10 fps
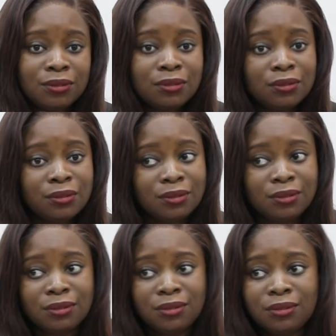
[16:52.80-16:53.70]

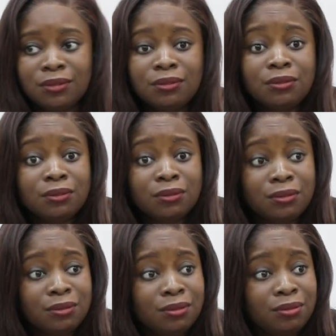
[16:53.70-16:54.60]

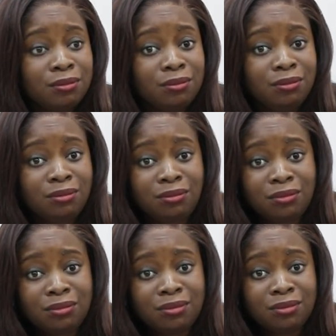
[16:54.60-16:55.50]

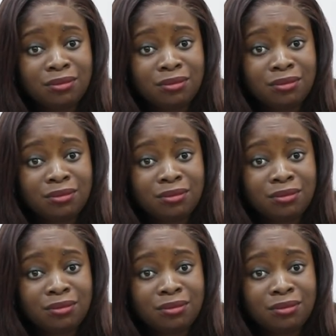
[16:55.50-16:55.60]
[no speech]